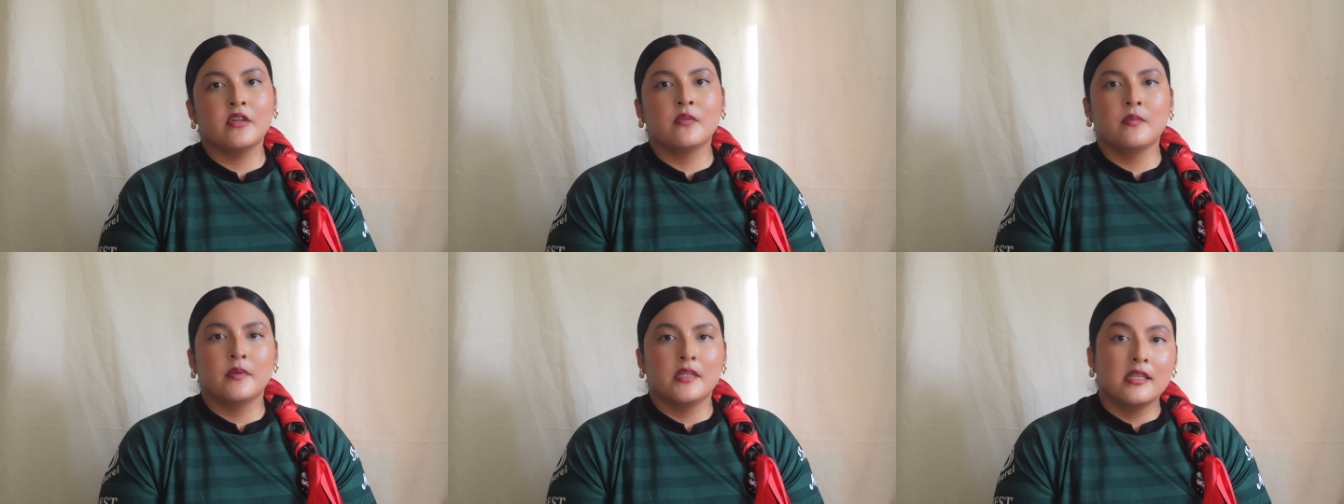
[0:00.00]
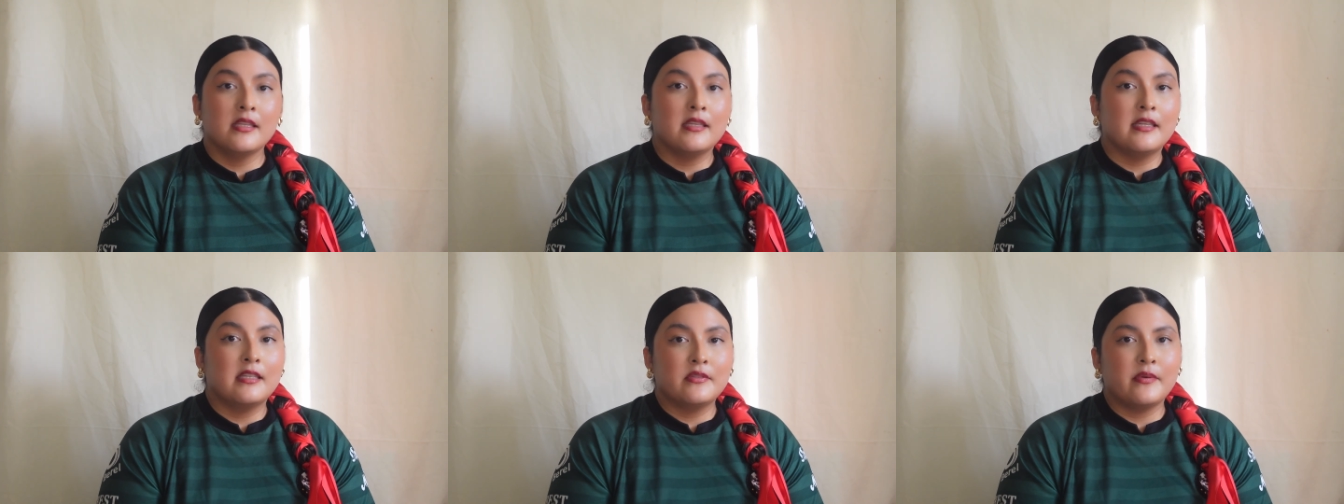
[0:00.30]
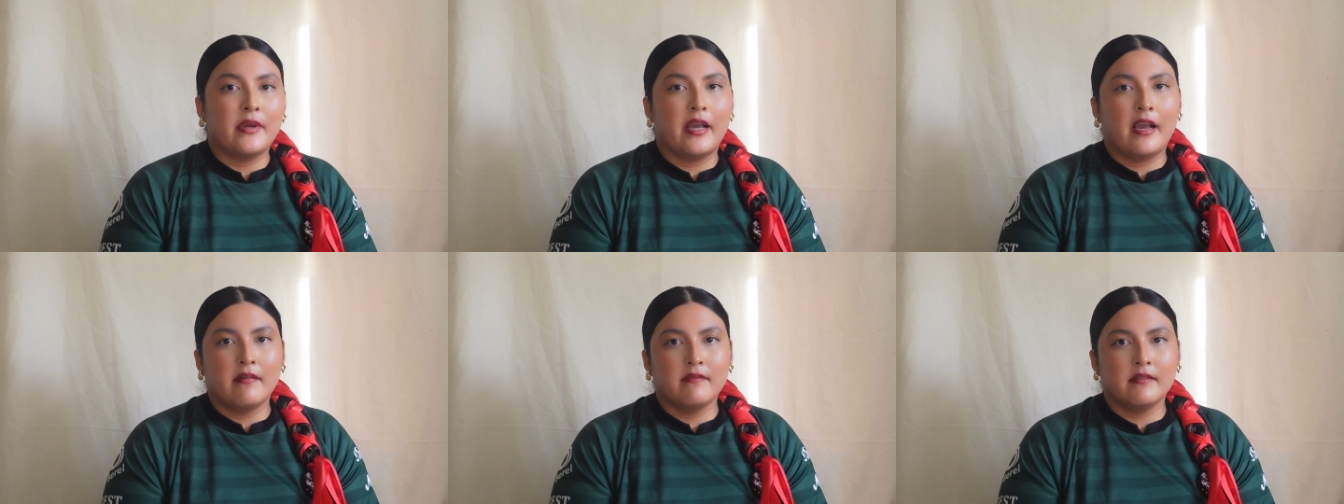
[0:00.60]
you really need to
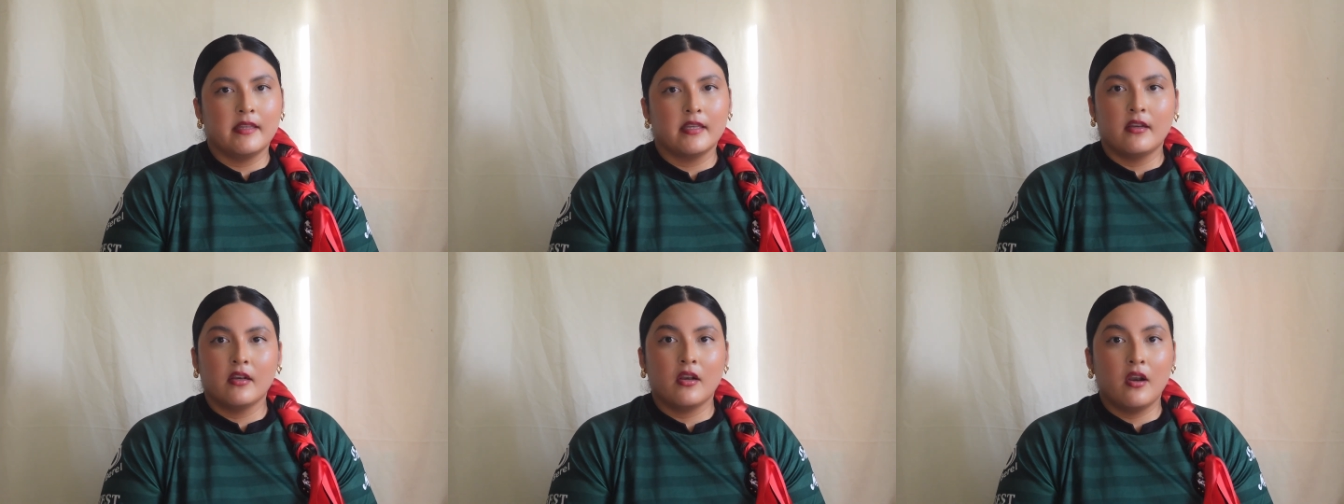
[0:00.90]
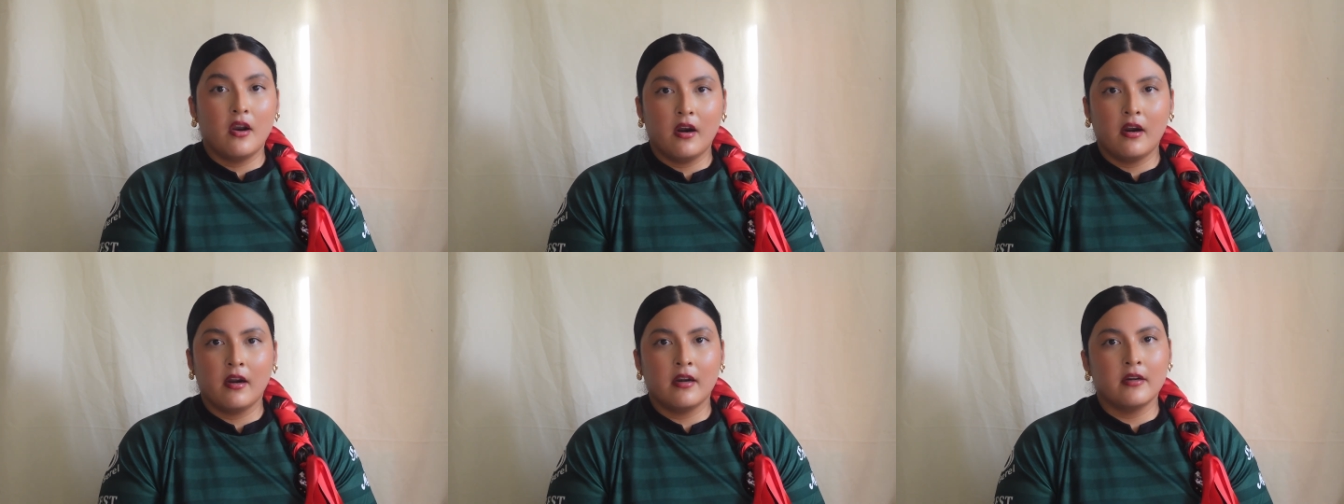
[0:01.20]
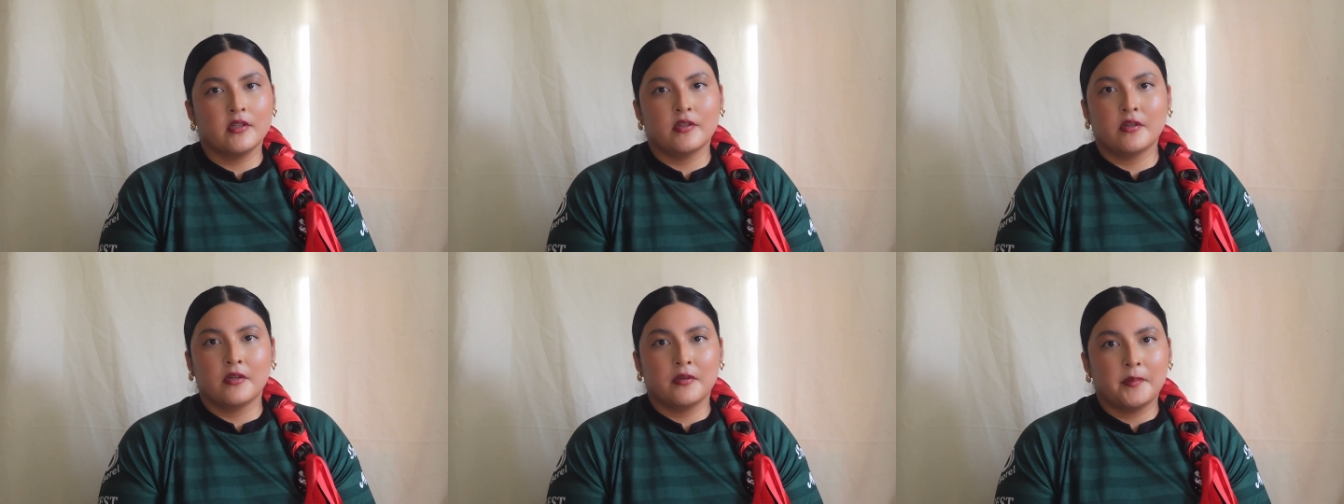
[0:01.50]
have like a
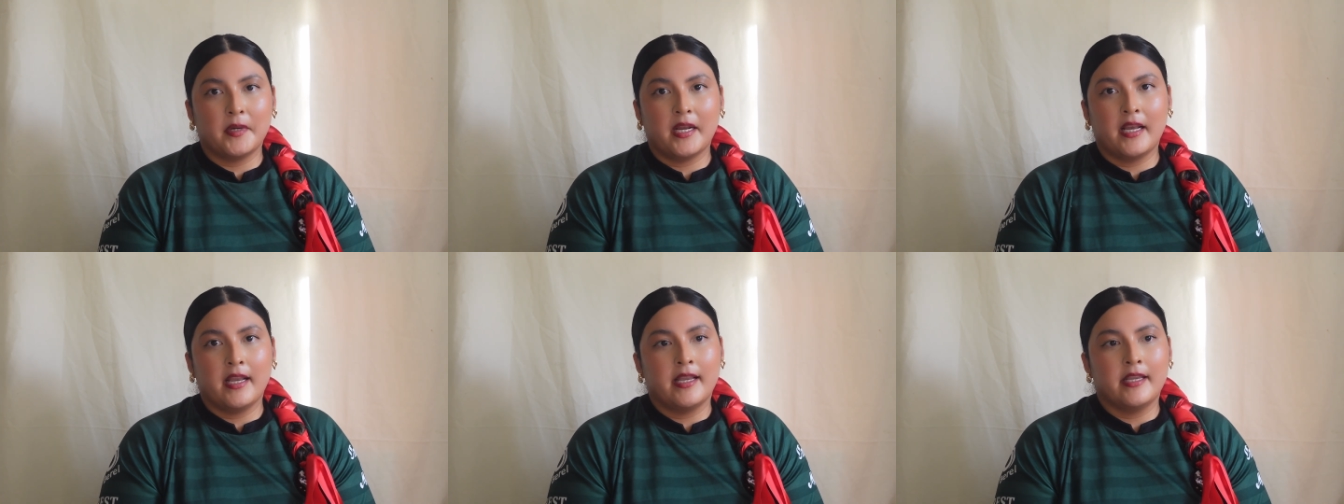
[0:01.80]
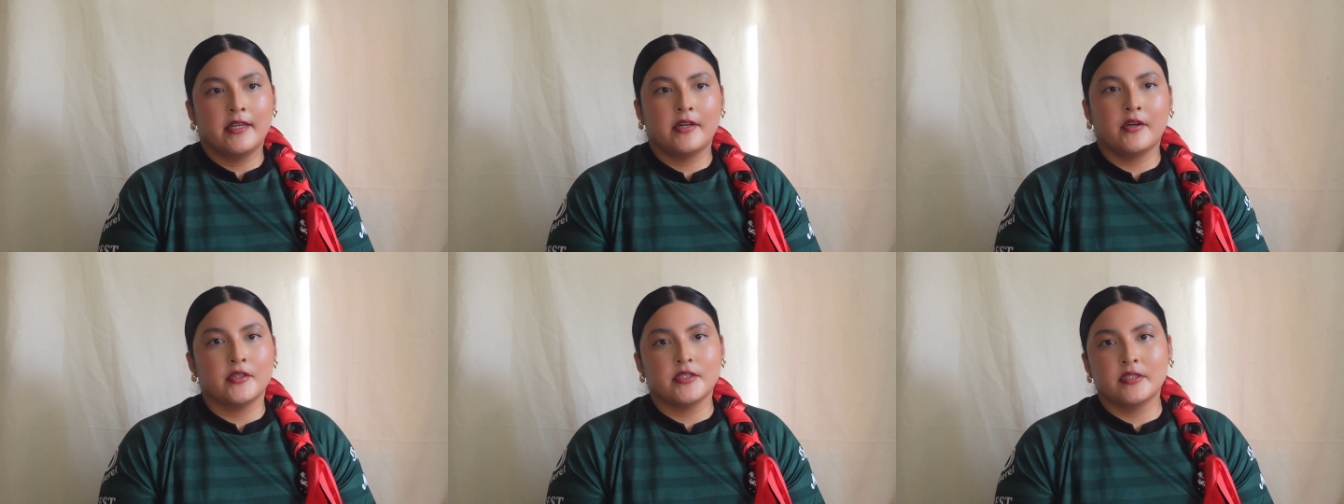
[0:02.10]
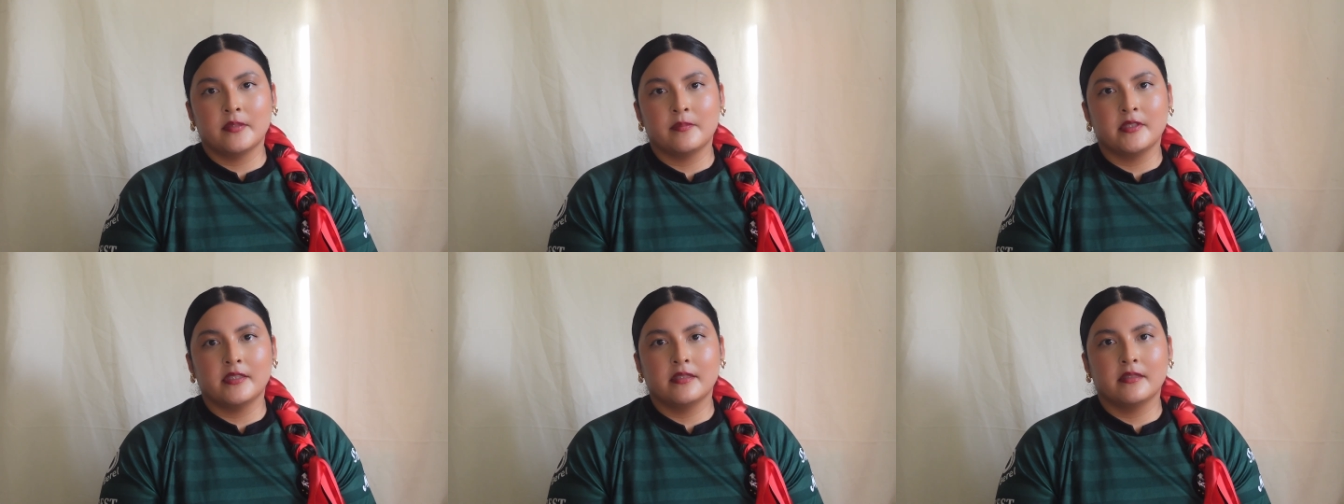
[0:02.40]
car or a ride or
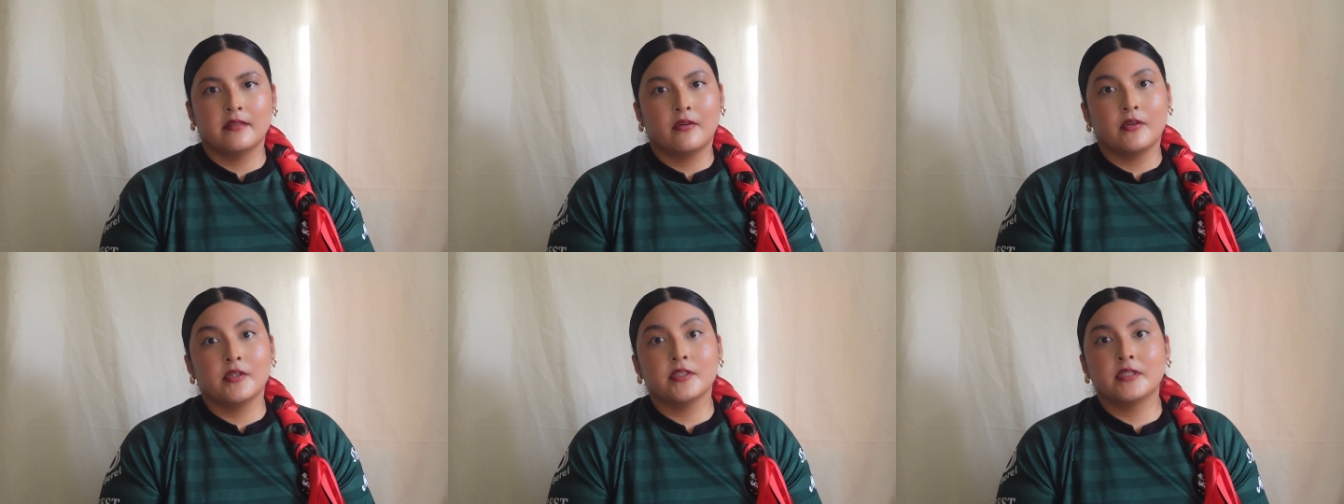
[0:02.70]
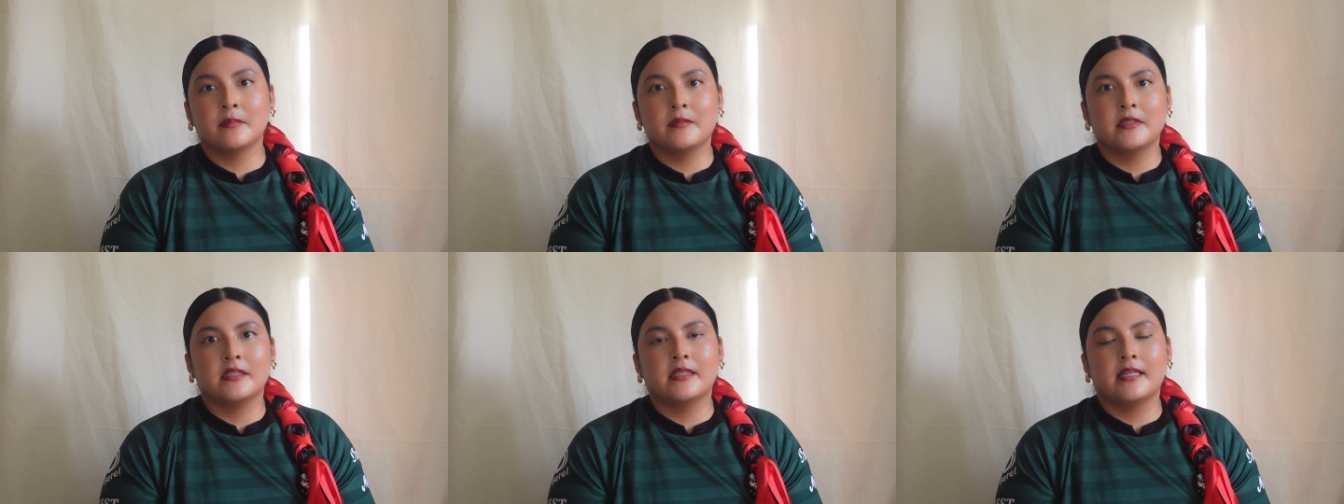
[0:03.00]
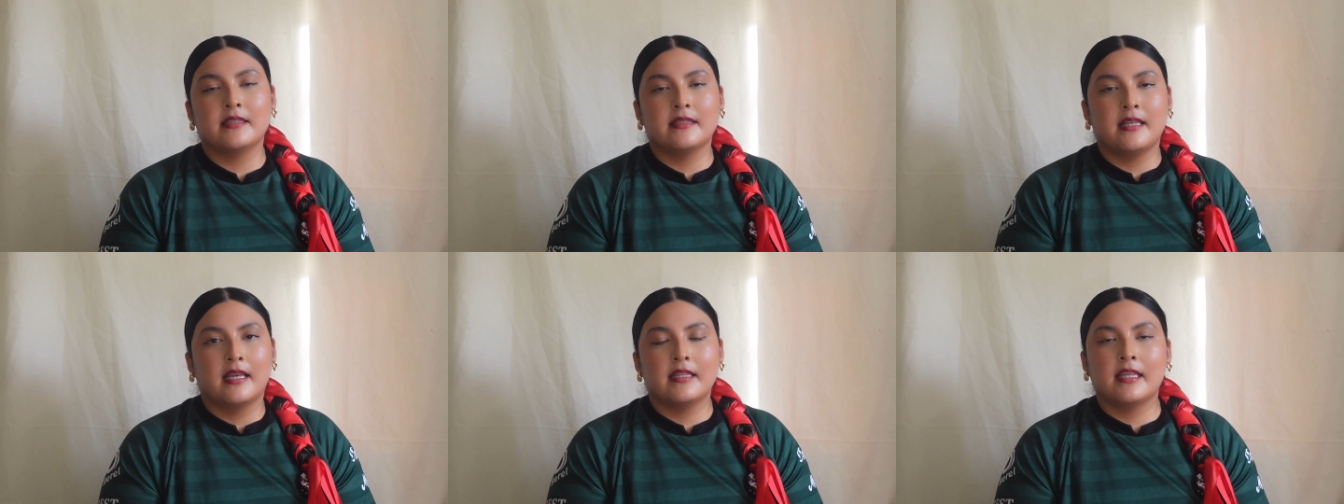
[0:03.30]
something
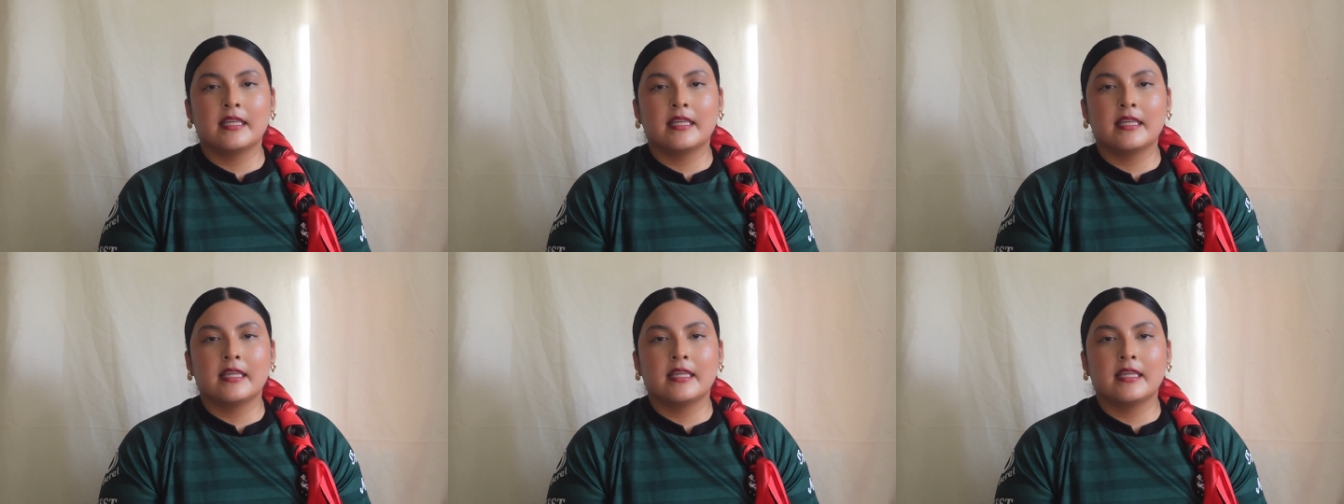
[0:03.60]
like that.